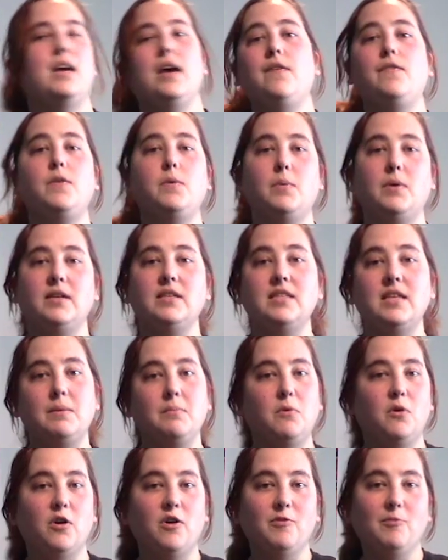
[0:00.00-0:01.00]
If you want to see
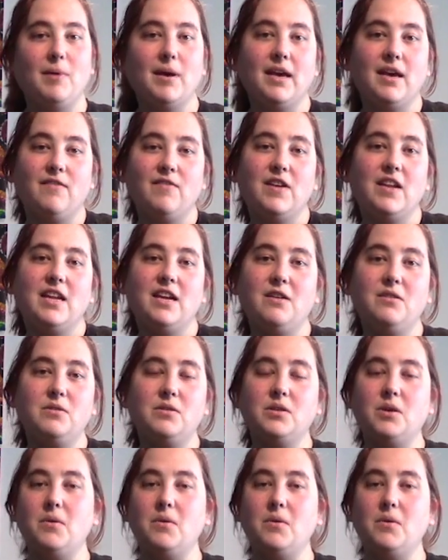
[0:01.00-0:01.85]
more of my videos,